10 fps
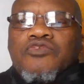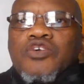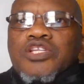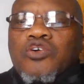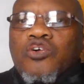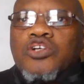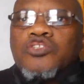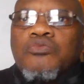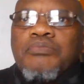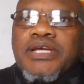for the court
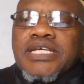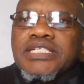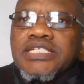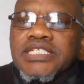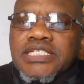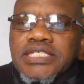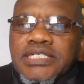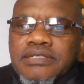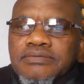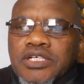to make a
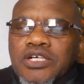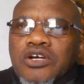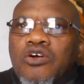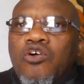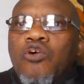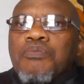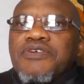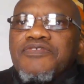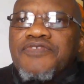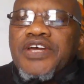decision or
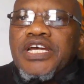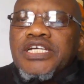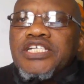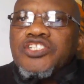prefer